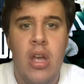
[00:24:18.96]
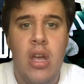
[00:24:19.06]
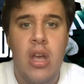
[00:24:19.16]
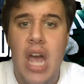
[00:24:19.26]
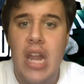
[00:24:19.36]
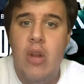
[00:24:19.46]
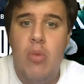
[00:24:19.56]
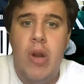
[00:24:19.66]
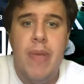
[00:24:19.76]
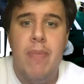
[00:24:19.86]
And he didn't want
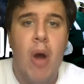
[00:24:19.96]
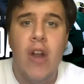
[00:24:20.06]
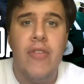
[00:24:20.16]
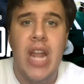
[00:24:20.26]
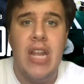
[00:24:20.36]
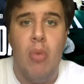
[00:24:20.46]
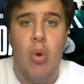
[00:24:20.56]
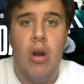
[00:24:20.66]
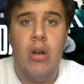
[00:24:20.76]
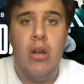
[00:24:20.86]
to be a part of it anymore.
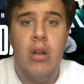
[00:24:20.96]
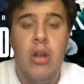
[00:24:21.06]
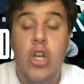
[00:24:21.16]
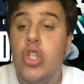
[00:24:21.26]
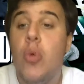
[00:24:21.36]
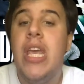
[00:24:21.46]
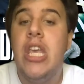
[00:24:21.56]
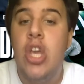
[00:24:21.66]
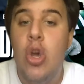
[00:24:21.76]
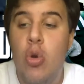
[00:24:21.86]
So he
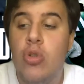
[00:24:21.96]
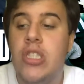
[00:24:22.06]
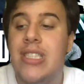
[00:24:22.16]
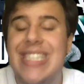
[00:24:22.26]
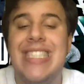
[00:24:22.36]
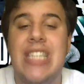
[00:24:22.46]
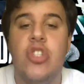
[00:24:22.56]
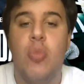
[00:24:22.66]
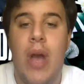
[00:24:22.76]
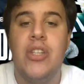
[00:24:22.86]
used this
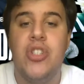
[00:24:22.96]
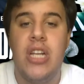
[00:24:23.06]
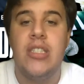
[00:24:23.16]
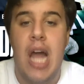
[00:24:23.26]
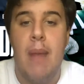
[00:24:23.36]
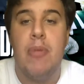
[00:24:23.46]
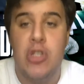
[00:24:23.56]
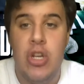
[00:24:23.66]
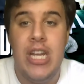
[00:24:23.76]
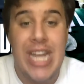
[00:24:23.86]
situation as an
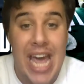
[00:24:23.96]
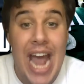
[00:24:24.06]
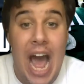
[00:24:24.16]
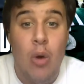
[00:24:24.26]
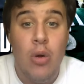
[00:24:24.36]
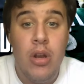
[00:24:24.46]
opportunity to get out,